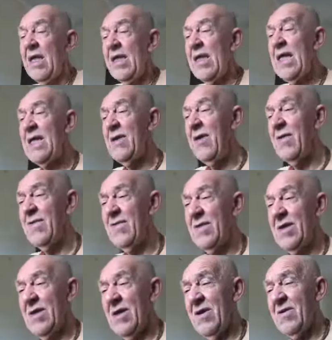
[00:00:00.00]
He
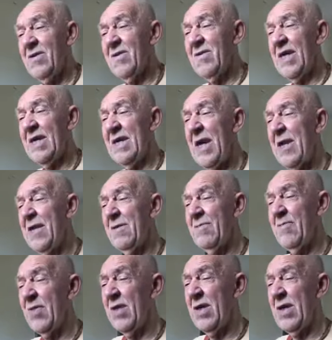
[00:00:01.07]
knows, oh, another
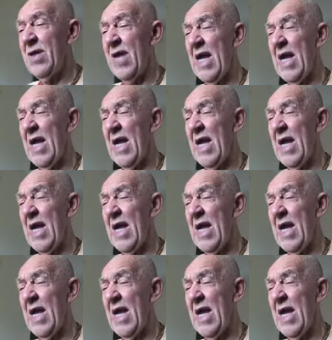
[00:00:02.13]
birth.